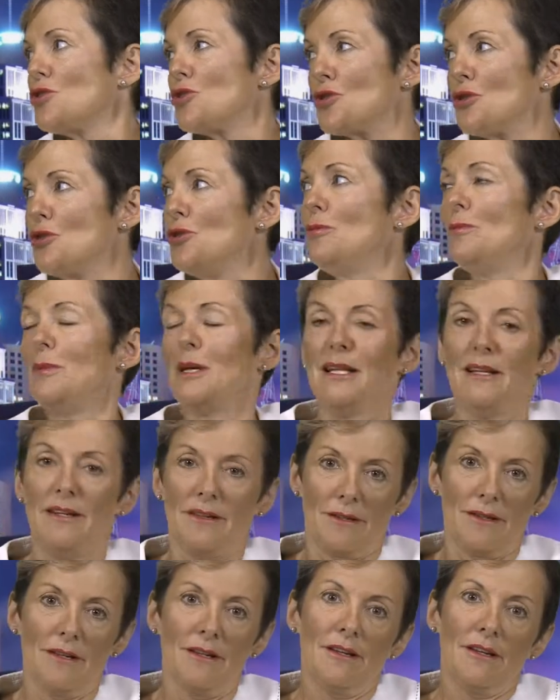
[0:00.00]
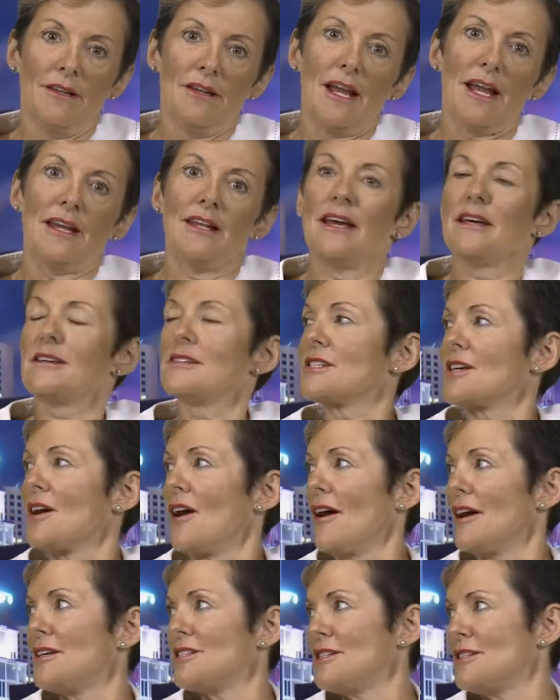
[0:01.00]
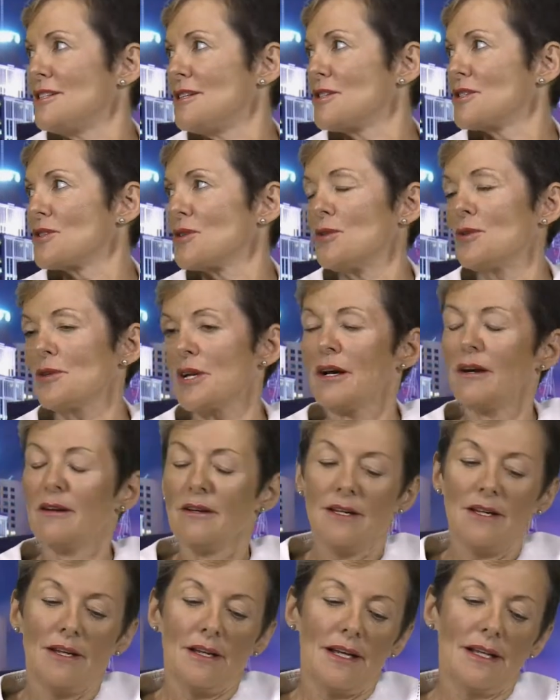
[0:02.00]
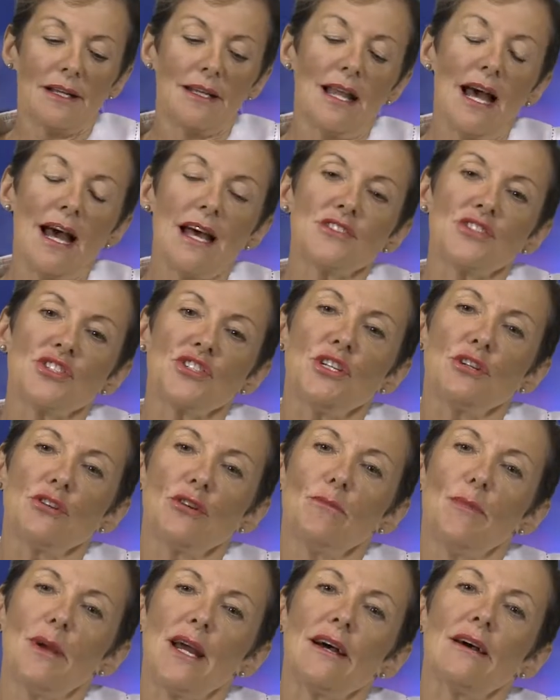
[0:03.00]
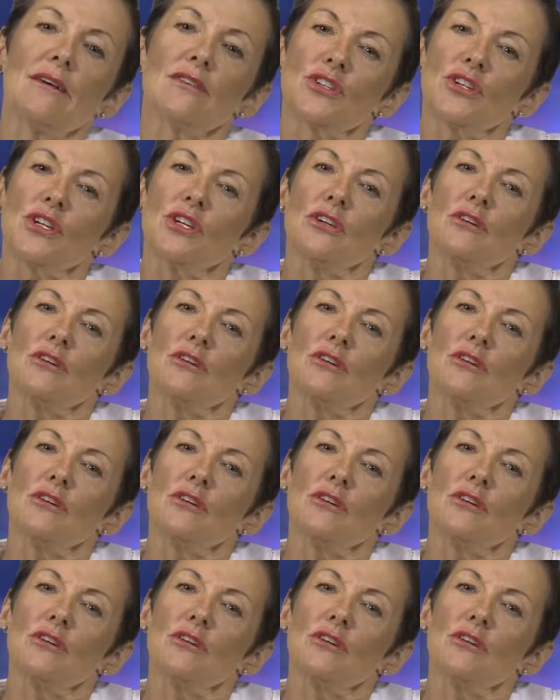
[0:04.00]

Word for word: two million an anxiety disorder, and last year about